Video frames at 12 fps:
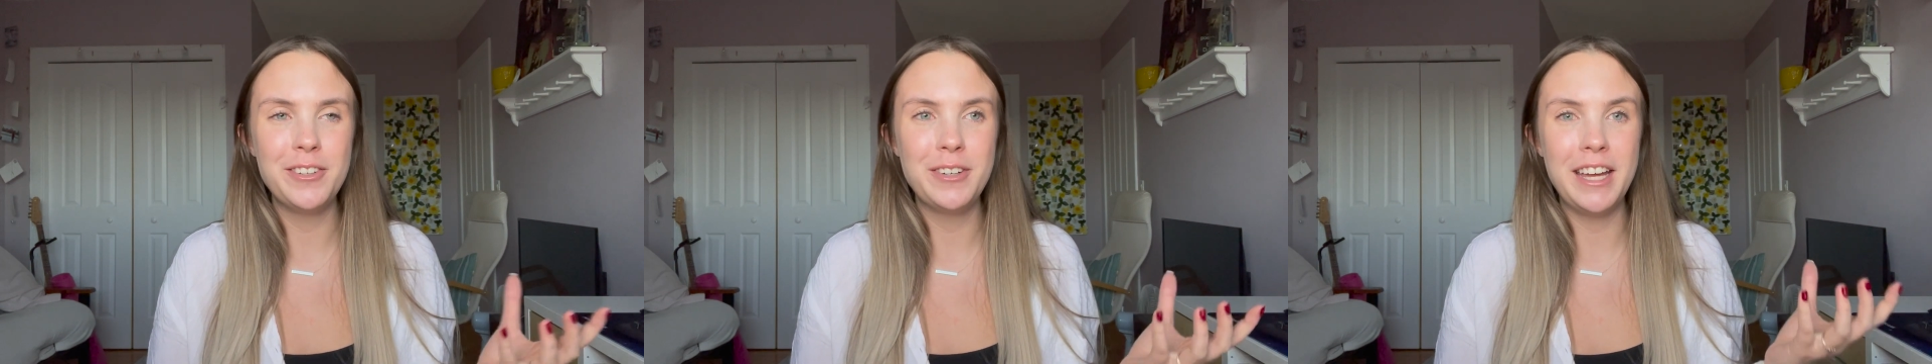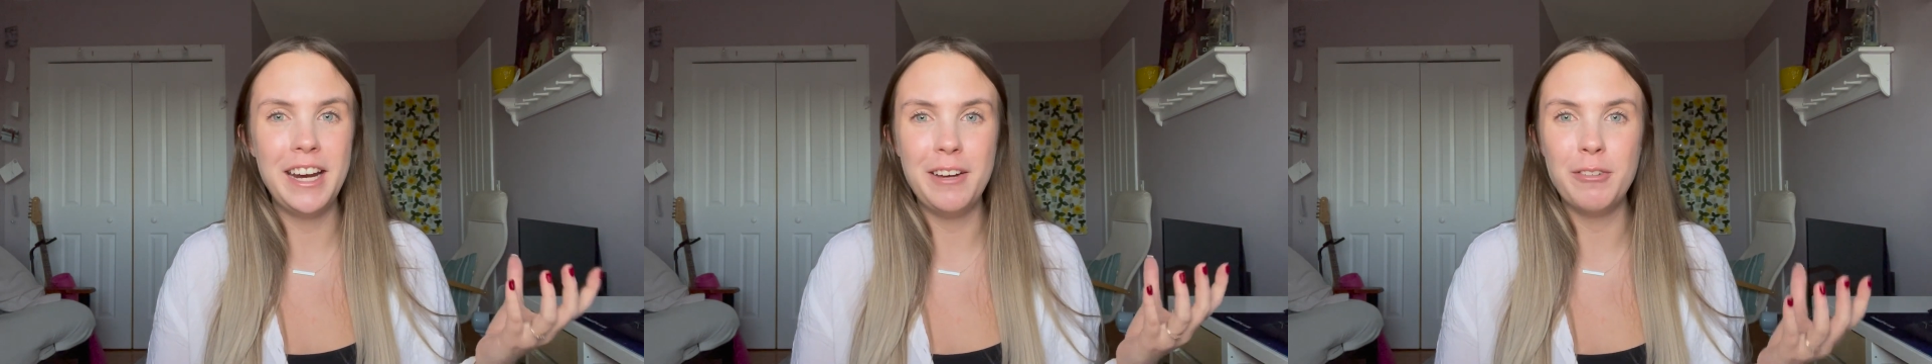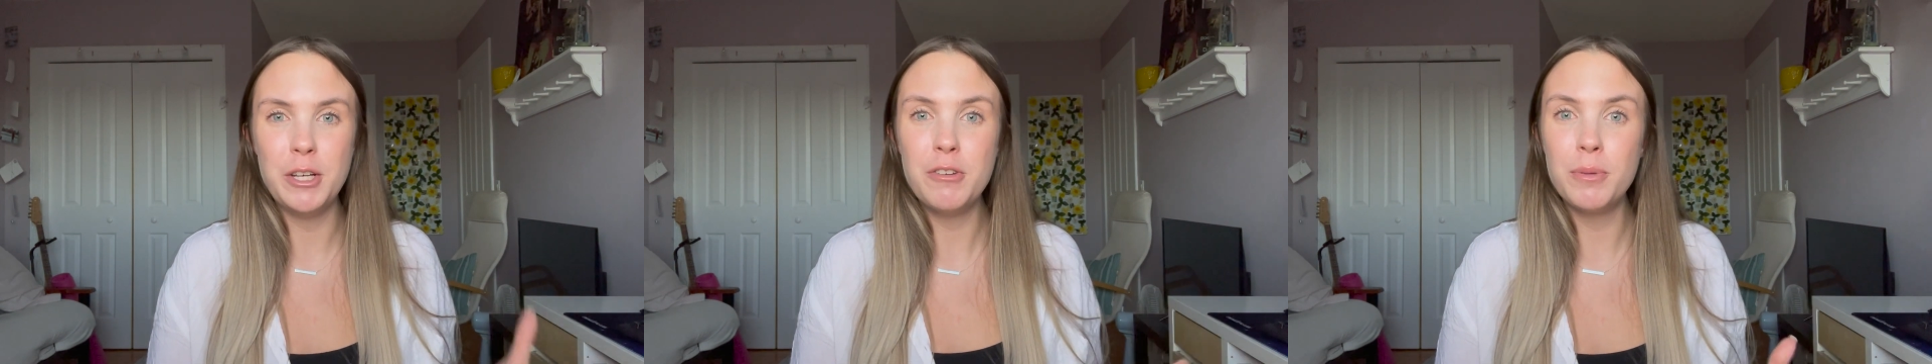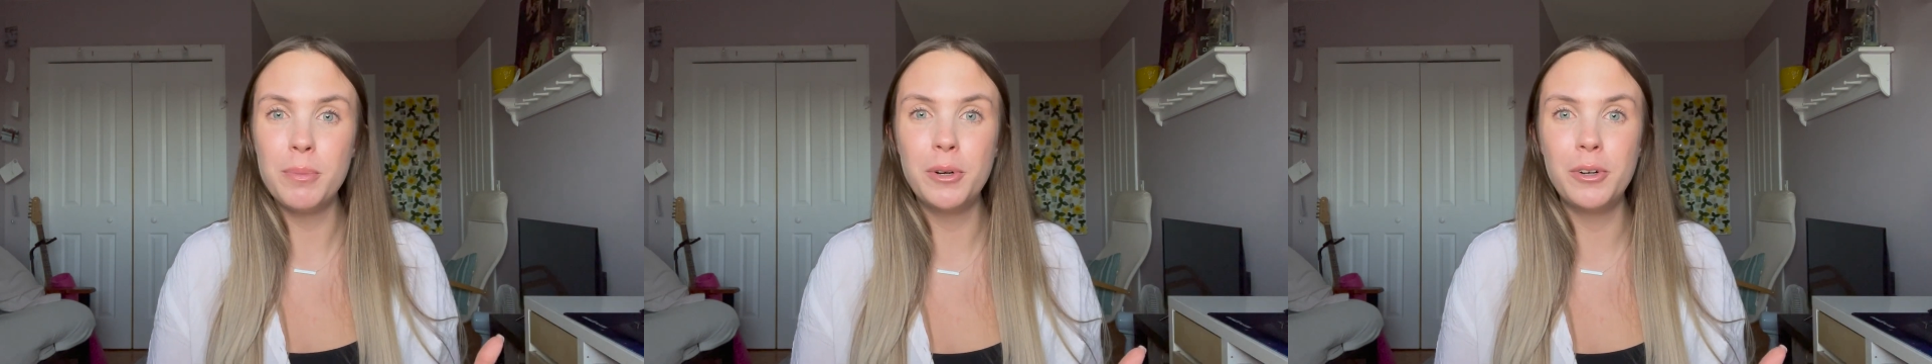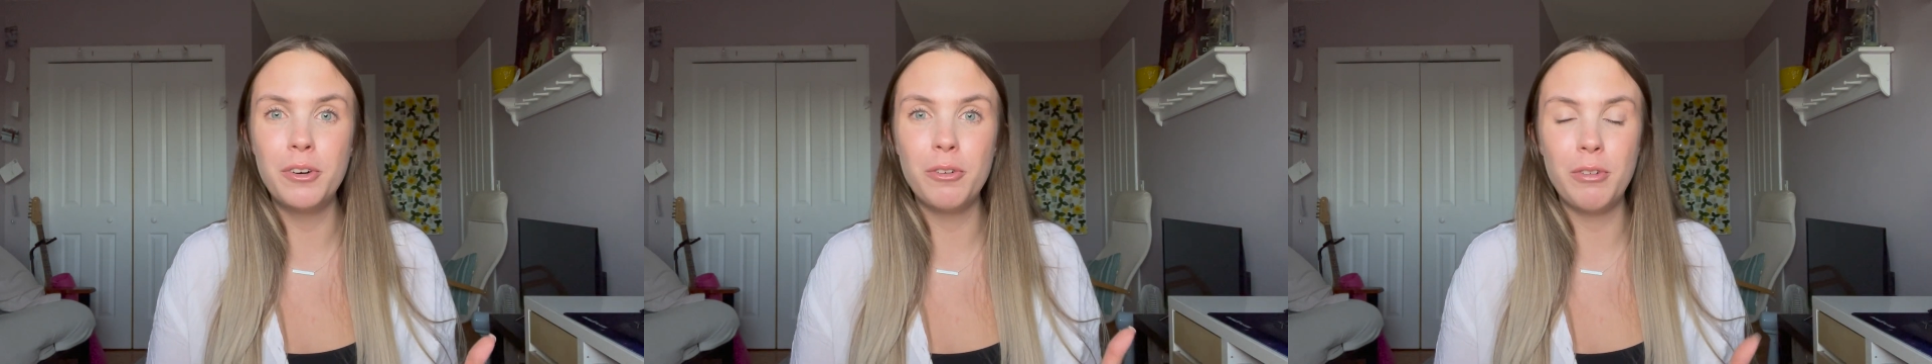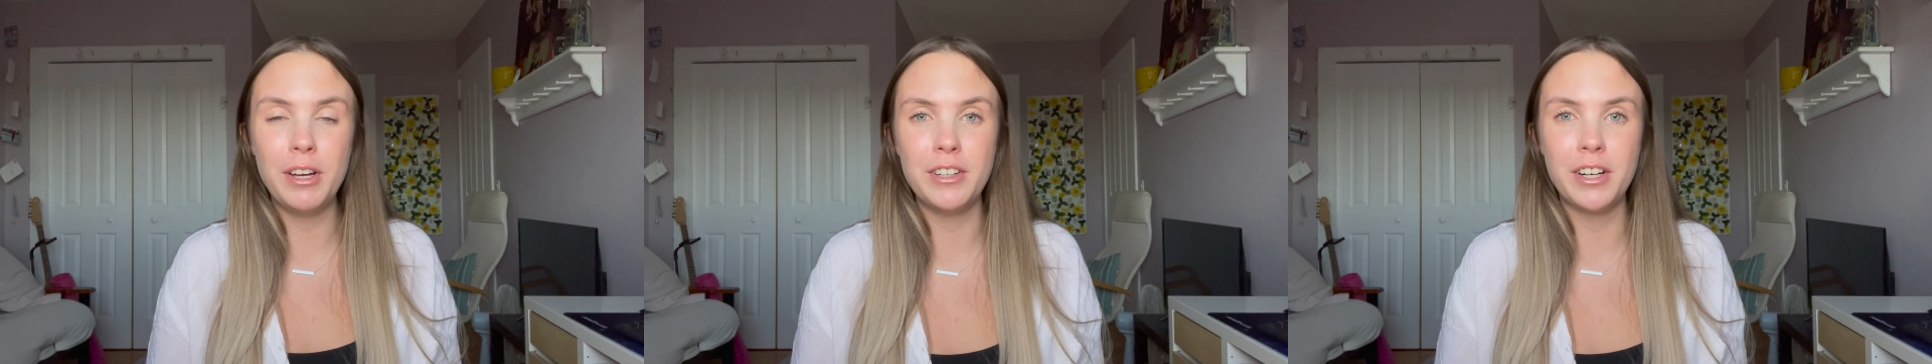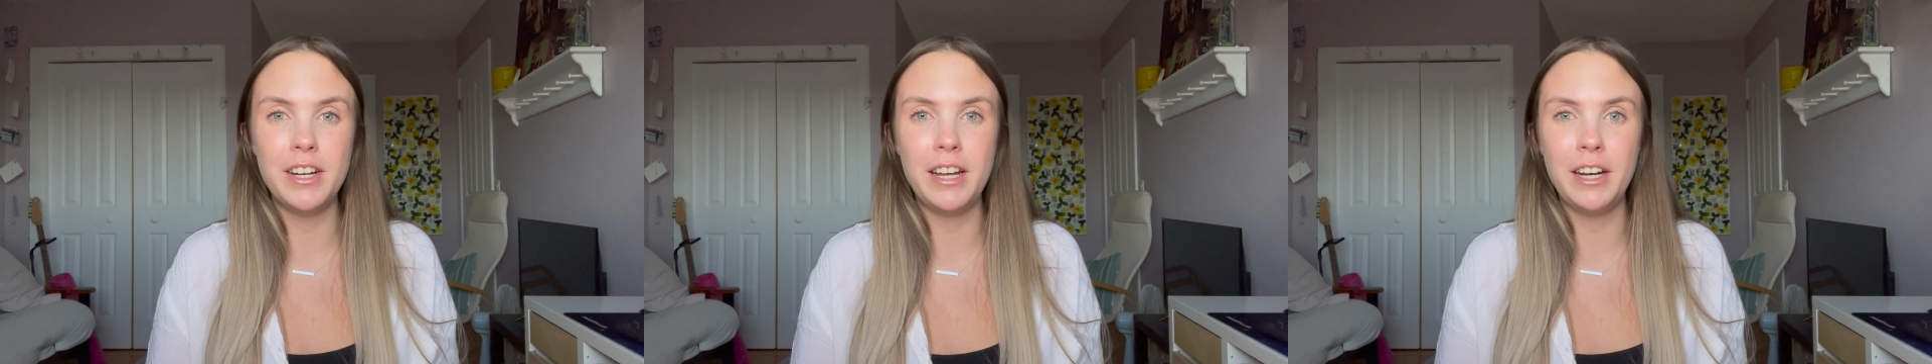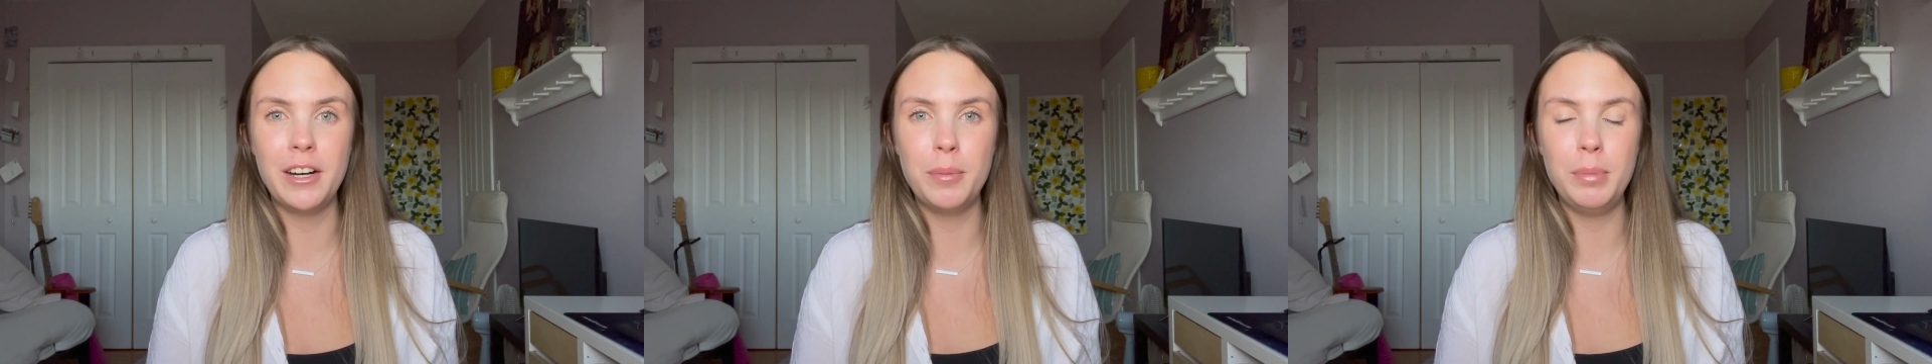to get a reusable razor
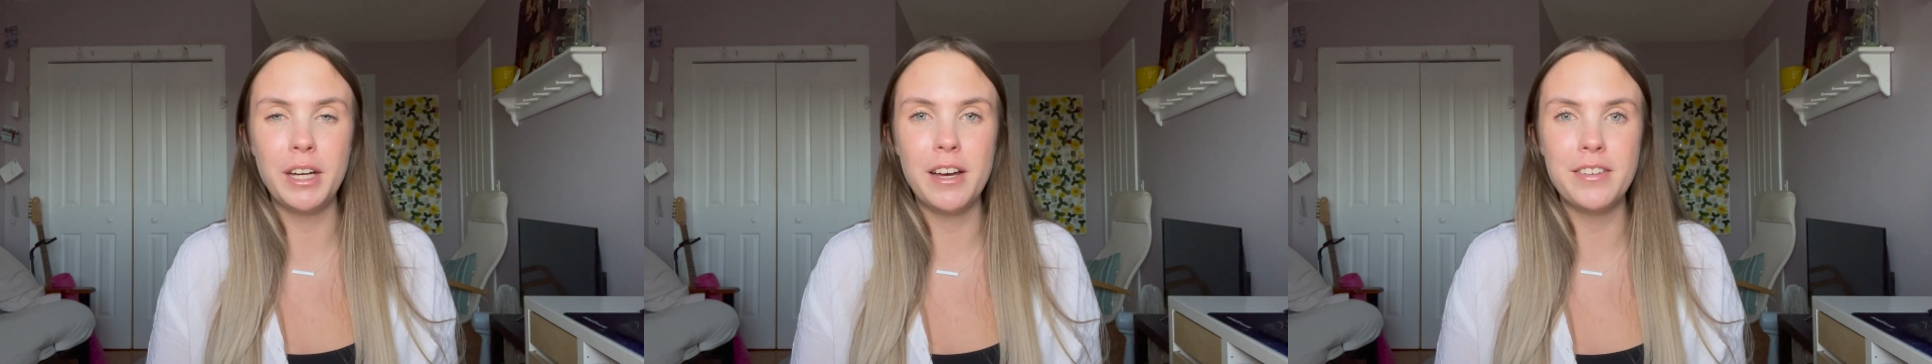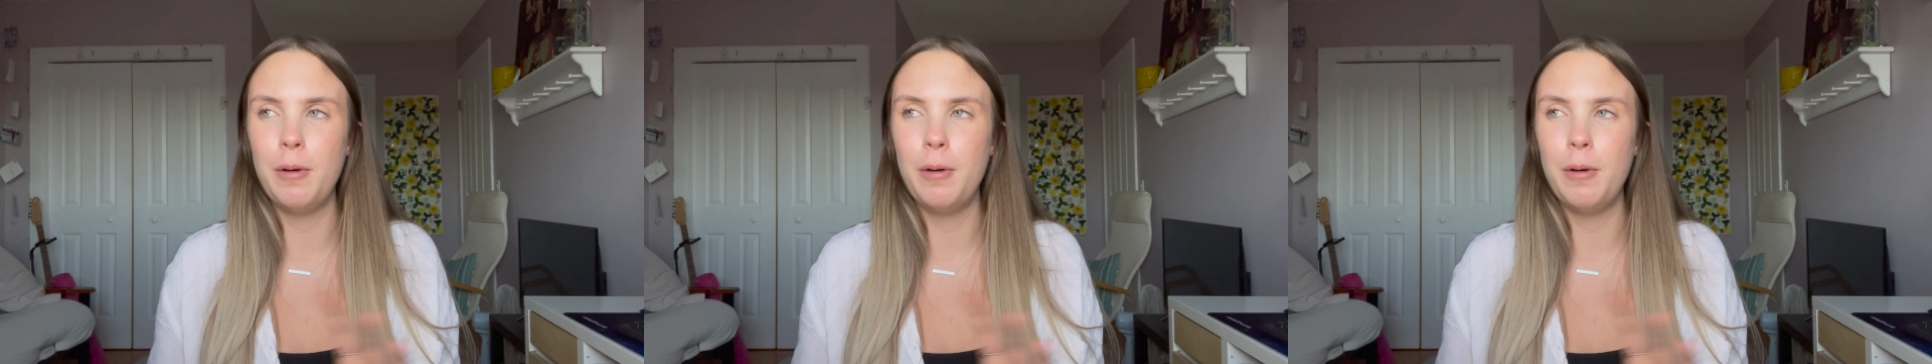container because